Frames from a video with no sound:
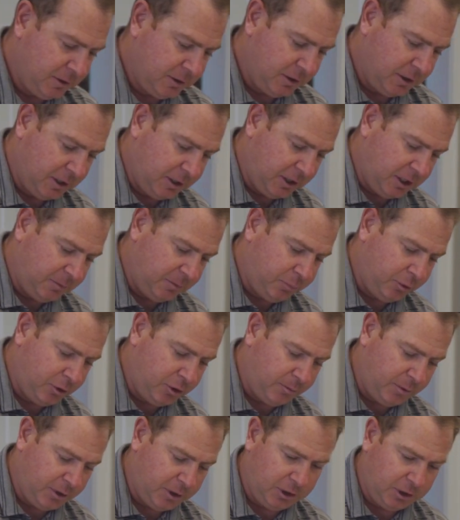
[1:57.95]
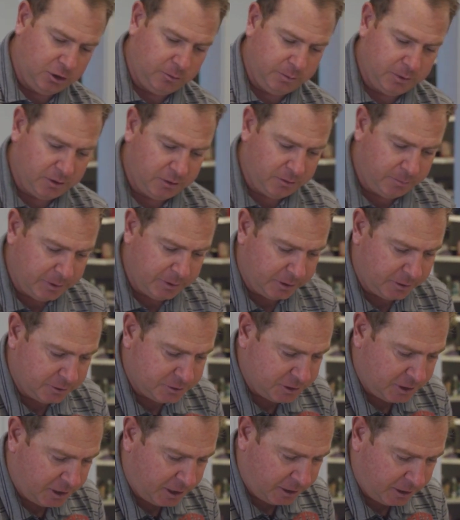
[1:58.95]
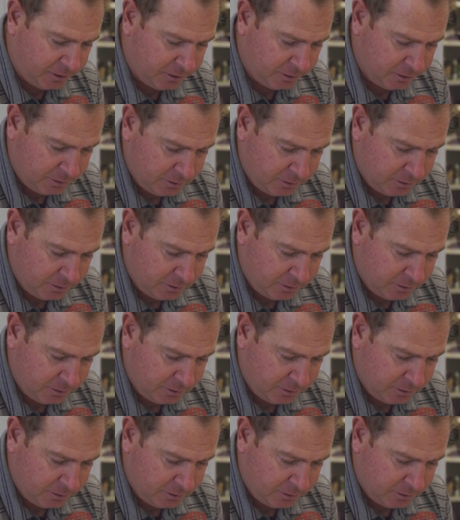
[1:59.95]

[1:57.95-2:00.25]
I like putting them on a little bit of the bigger side.